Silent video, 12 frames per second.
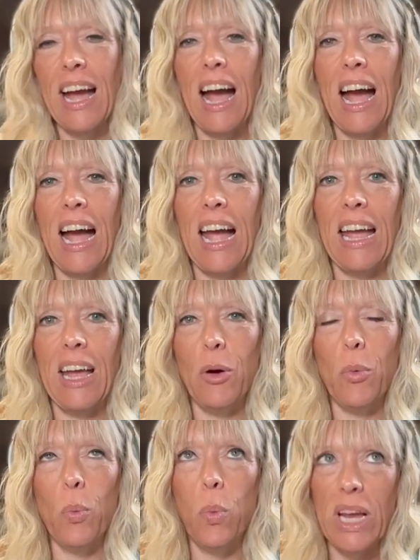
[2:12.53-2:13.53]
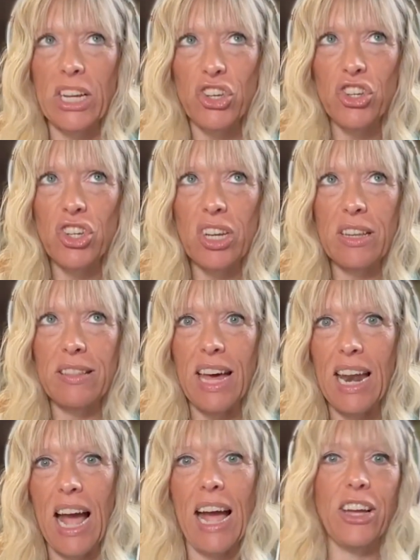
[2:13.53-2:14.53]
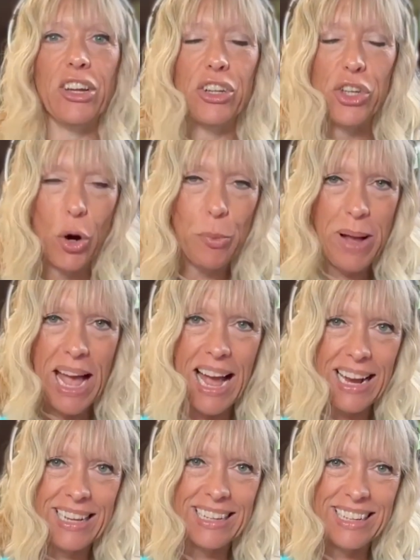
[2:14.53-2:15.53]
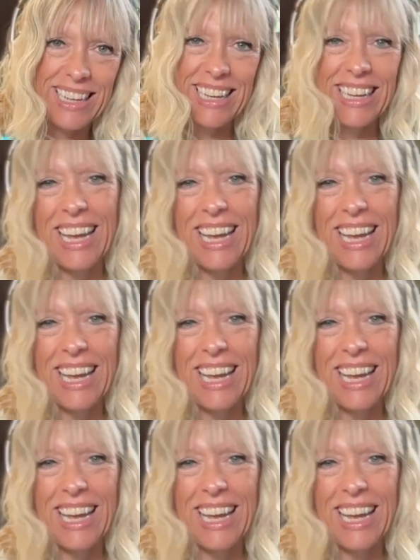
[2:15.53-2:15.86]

I wish that I could go back